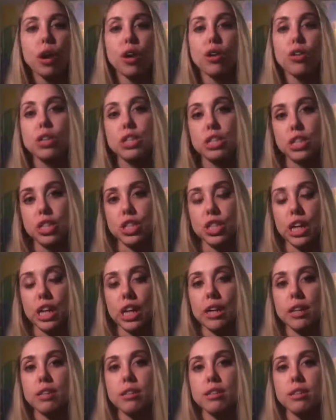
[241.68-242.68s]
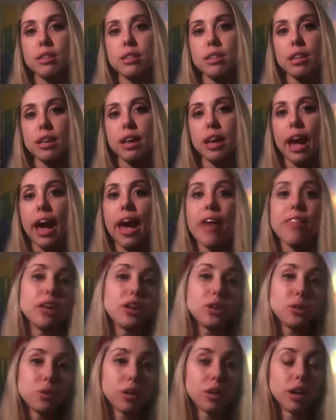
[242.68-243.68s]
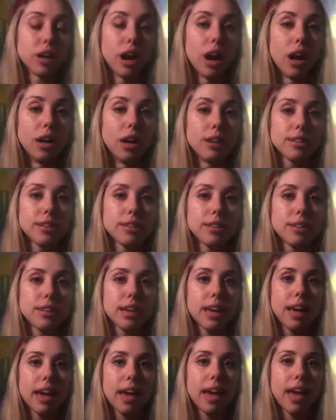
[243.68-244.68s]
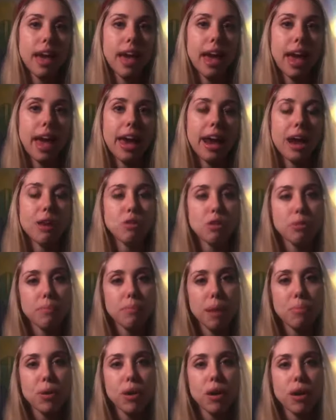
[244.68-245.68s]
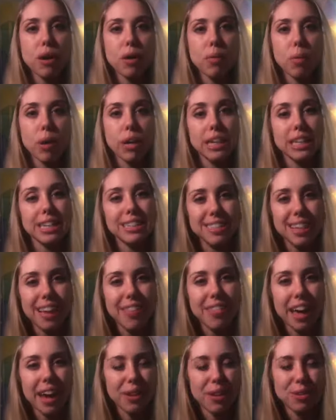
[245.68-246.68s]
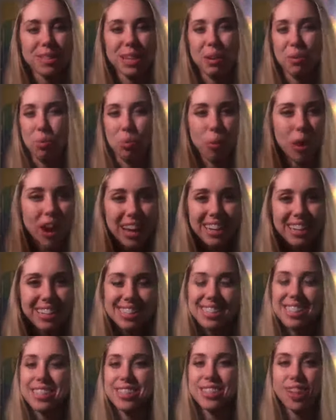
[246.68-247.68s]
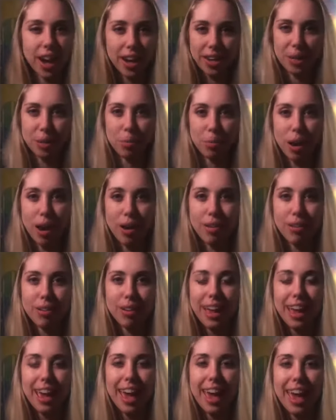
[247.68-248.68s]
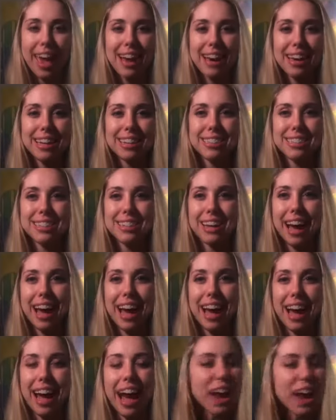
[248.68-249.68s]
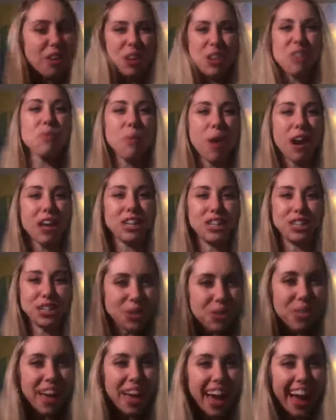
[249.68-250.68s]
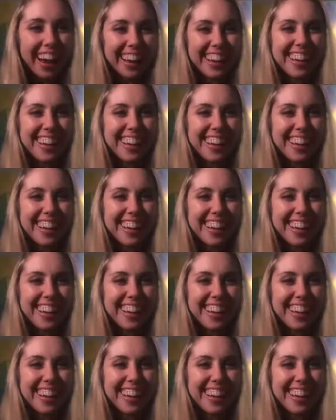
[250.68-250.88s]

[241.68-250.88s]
Christian and then who are not. And I remember when he said that, I was like, what is he talking about? And I don't even want to do that.